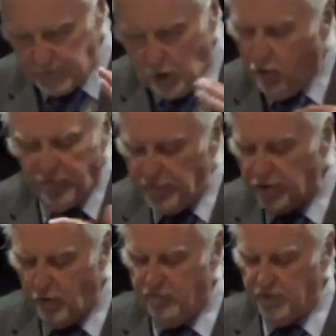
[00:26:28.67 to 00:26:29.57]
over
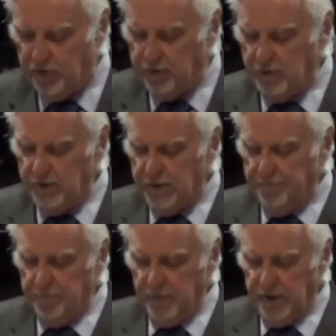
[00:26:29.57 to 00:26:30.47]
and over,
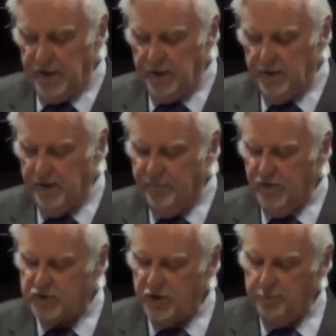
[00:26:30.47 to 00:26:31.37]
it
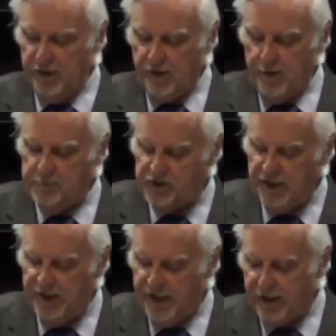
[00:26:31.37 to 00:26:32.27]
eventually becomes
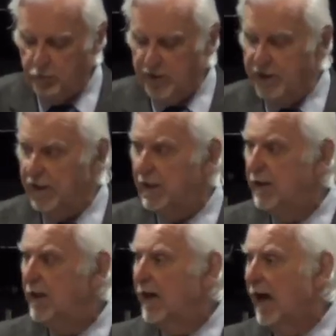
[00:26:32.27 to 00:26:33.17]
an iniquity,
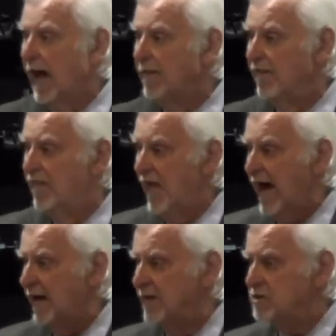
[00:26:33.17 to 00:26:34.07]
and
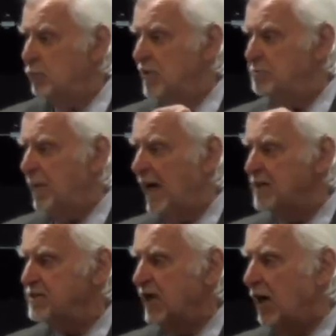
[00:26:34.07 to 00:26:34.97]
that is what's
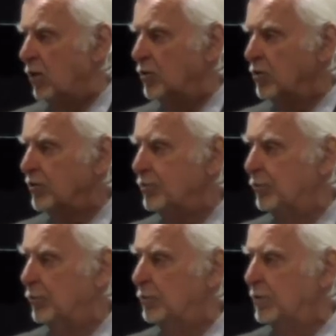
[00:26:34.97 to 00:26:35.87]
passed down
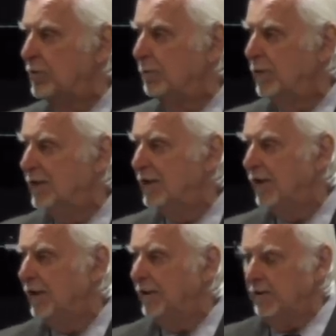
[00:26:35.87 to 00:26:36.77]
through the
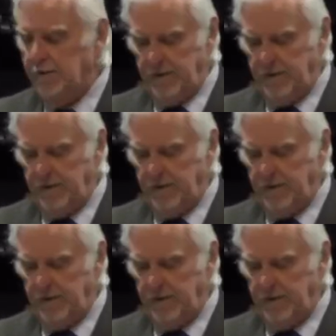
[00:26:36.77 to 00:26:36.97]
bloodline.